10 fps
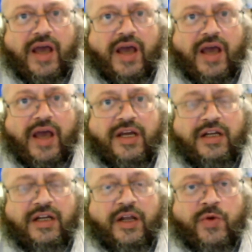
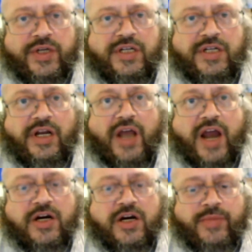ethnic and
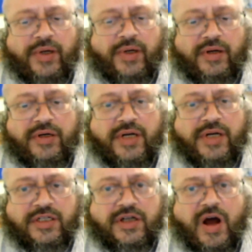linguistic
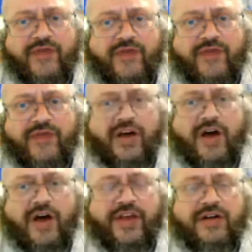Arabness
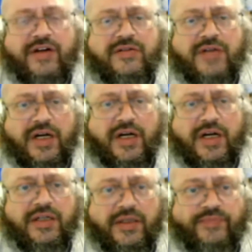of their